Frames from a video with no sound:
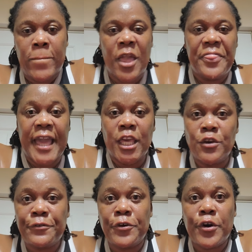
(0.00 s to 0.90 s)
thank you
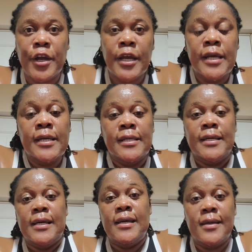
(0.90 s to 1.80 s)
for
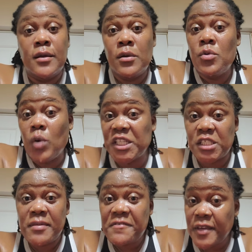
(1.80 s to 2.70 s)
watching
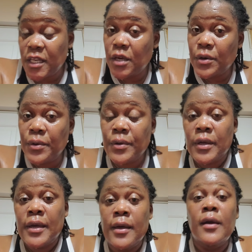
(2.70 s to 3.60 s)
my video.
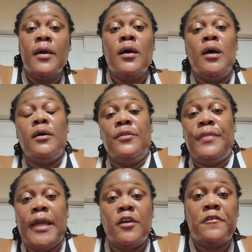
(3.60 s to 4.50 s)

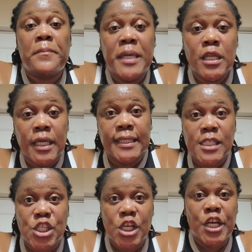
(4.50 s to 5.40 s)
Thank you for being on
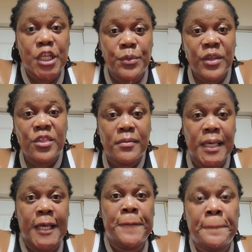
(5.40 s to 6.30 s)
this journey with
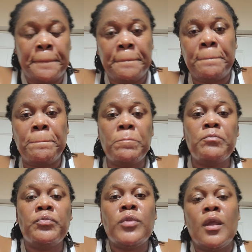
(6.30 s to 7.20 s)
me.
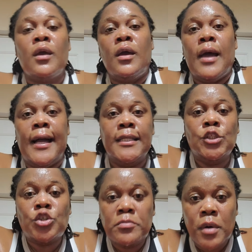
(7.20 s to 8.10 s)
And
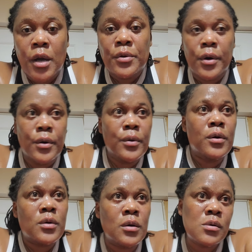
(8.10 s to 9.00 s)
tomorrow
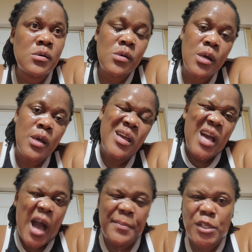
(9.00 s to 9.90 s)

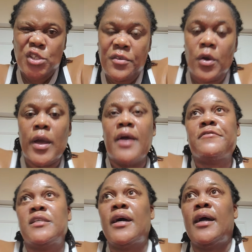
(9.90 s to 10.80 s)
I'm not sure if I'm gonna have
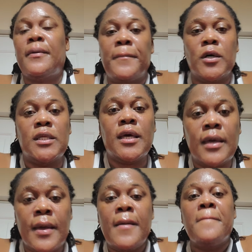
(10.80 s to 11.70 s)
time, but
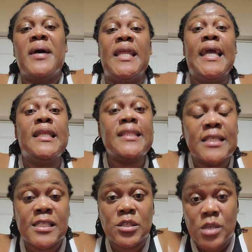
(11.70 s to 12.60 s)
by the end of
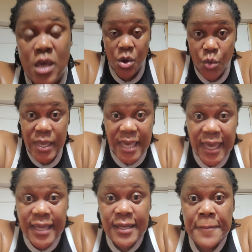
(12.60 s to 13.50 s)
this
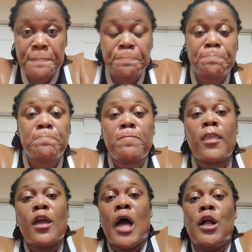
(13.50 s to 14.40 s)
weekend,
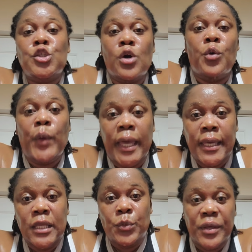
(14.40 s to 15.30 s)
I'll do a
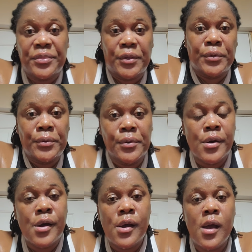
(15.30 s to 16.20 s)
weigh-in with you
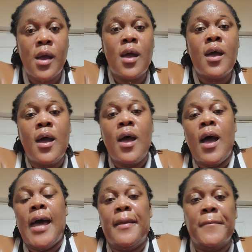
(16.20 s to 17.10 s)

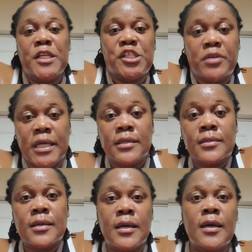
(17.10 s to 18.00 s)
and a measuring.
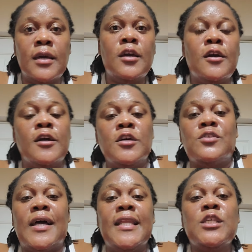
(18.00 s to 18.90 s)
So
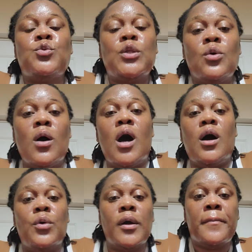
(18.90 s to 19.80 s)
at least we know uh,
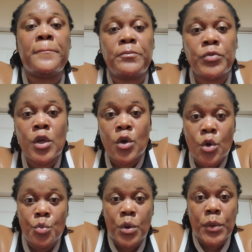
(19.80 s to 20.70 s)

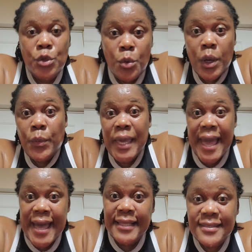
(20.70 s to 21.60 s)
we will know where we're
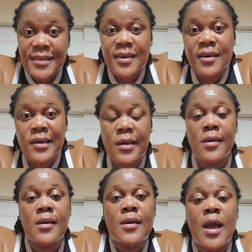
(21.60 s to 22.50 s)
at
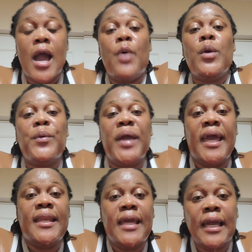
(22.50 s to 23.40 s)
and where we're
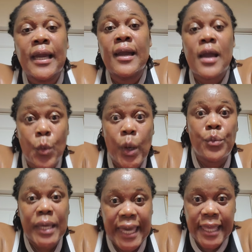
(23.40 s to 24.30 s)
heading and where
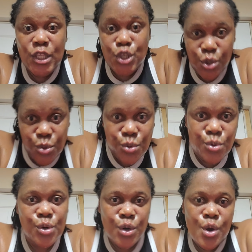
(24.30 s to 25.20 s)
we get to
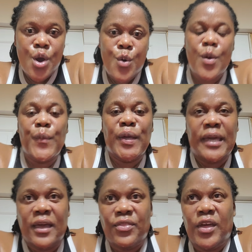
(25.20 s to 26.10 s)
when we
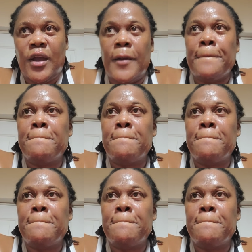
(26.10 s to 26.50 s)
get there.